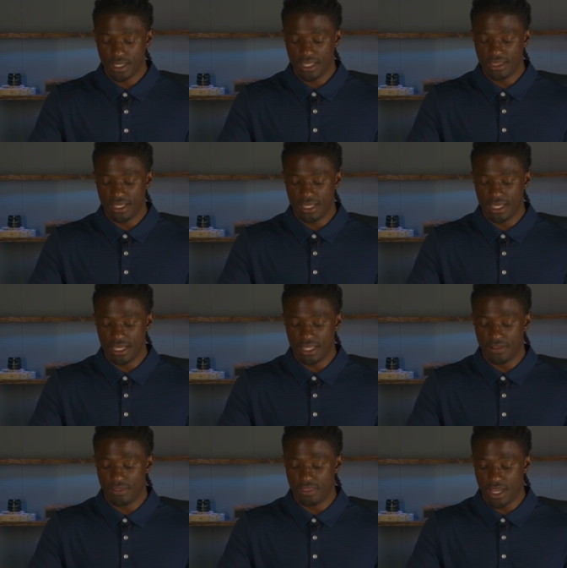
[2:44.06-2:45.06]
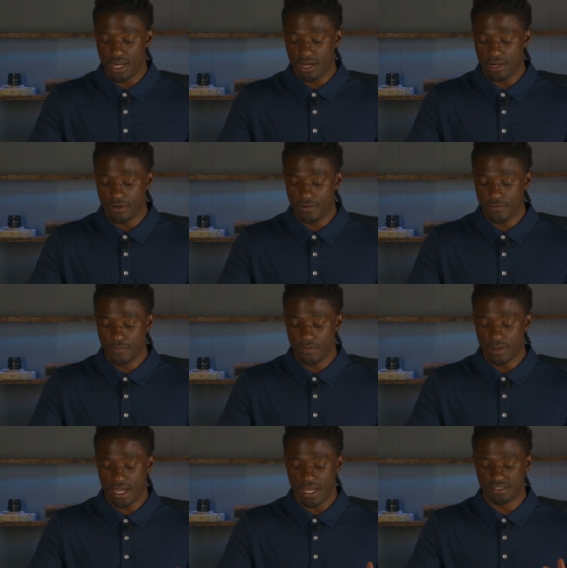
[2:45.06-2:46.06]
And then there,
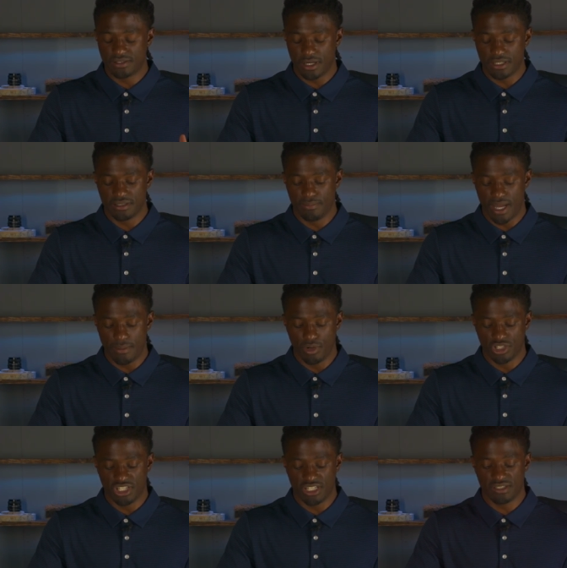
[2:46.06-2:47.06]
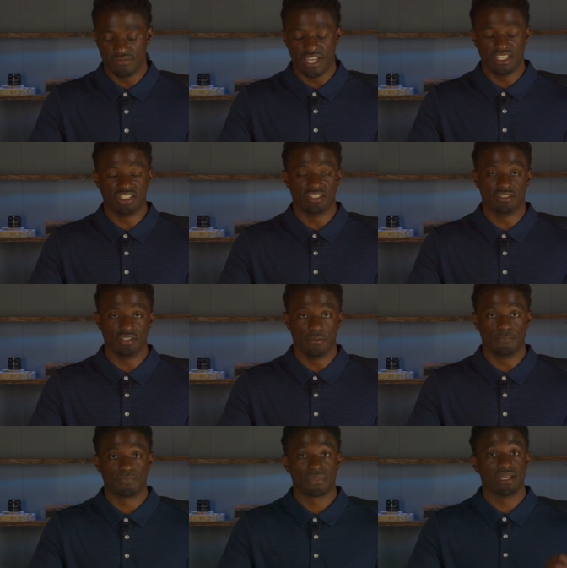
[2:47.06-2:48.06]
I started to buy more shares of AGNC.
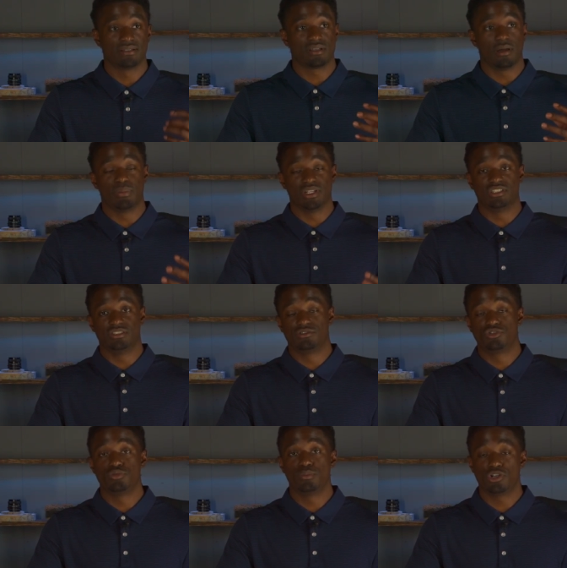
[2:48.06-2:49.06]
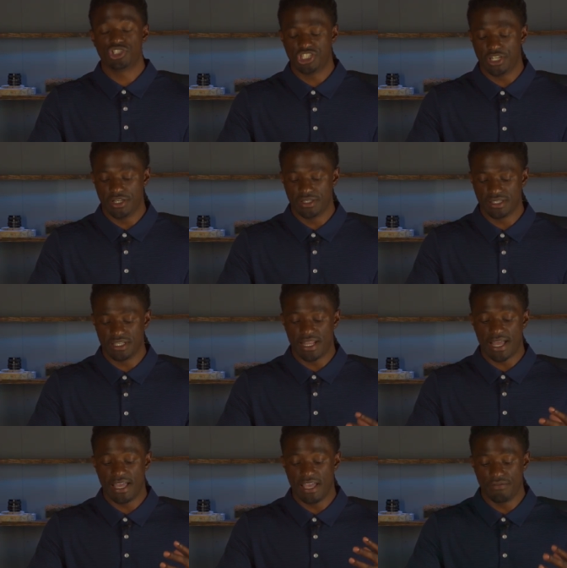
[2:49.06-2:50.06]
So I purchased two more shares and
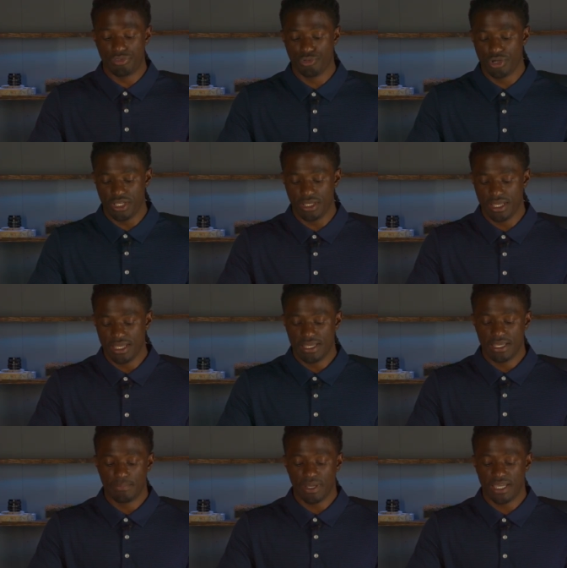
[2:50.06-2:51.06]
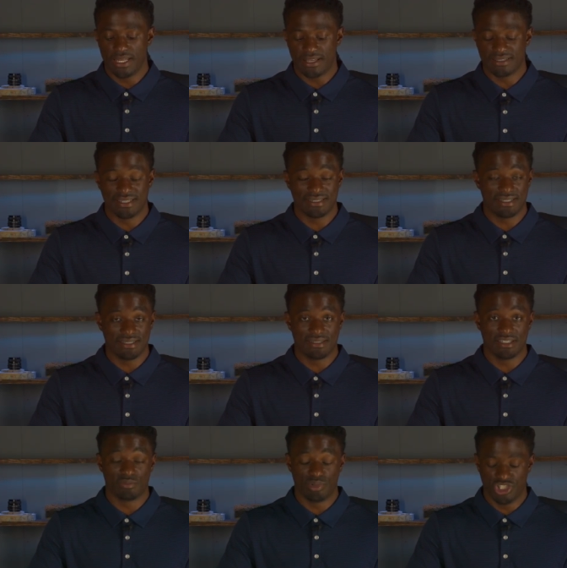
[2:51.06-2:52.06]
now I have three paying out 16
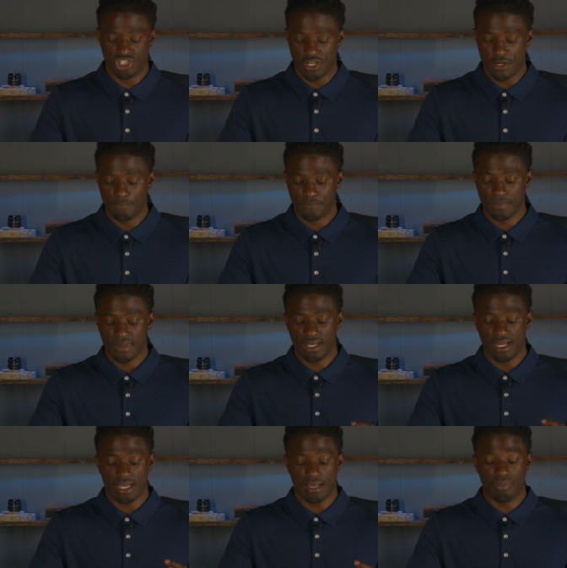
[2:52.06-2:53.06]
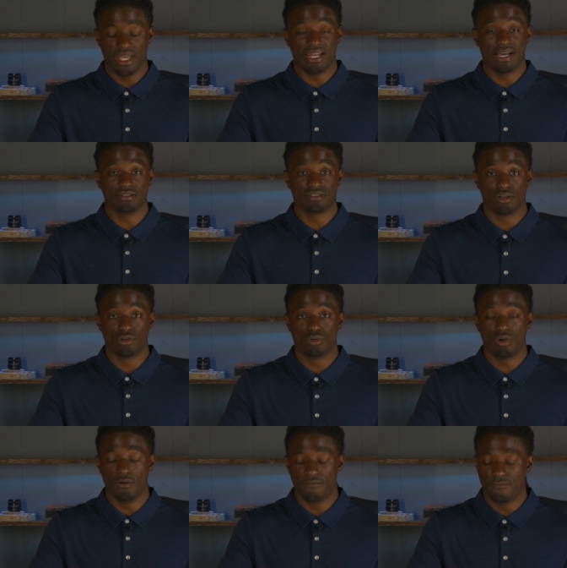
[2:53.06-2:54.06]
cents per share. I got paid out a
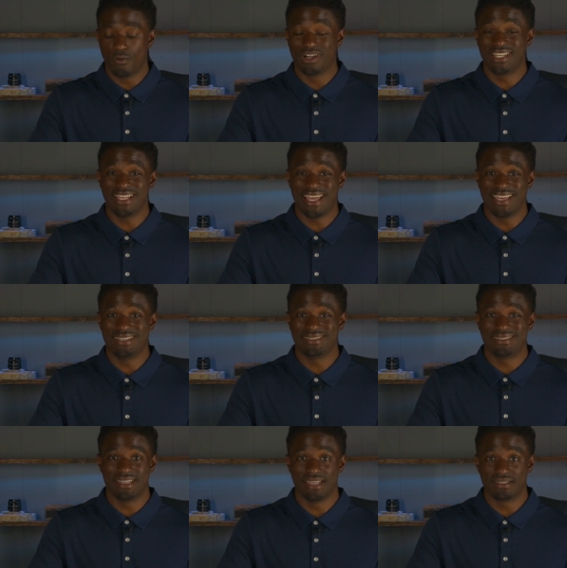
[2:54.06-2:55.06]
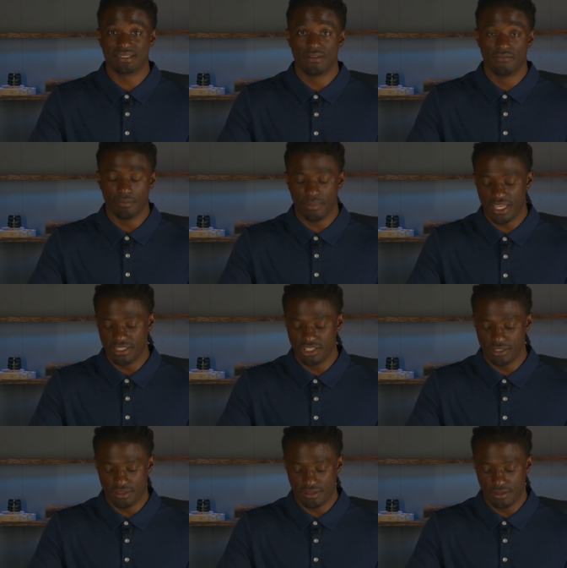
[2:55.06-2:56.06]
total of 48 cents from
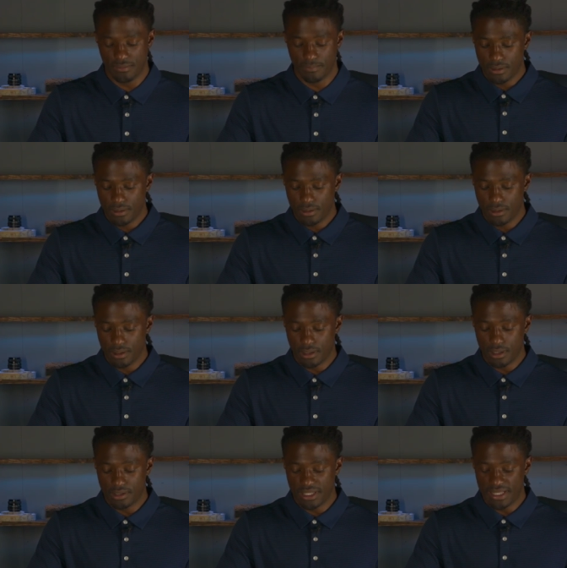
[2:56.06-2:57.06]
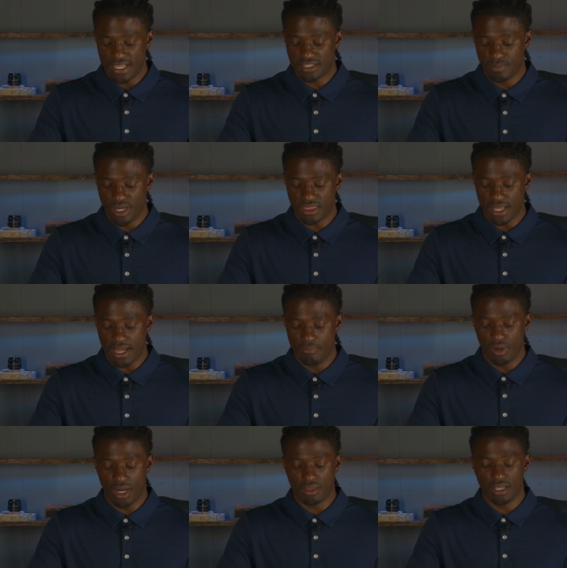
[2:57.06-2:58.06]
AGNC. Uh, the next month, I
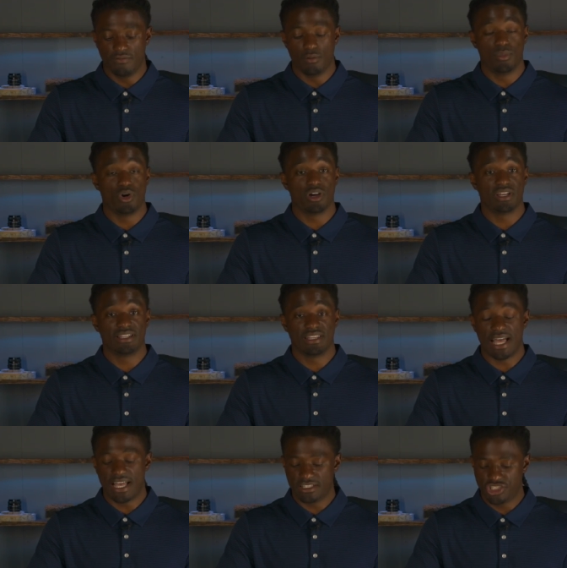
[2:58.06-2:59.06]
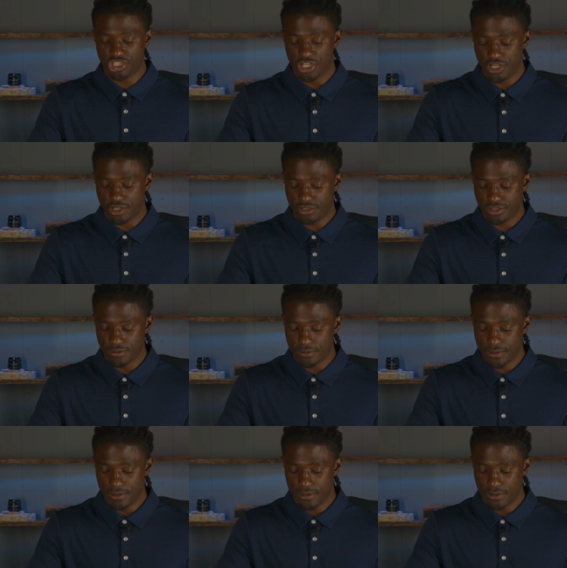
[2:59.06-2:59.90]
bought even more, nine shares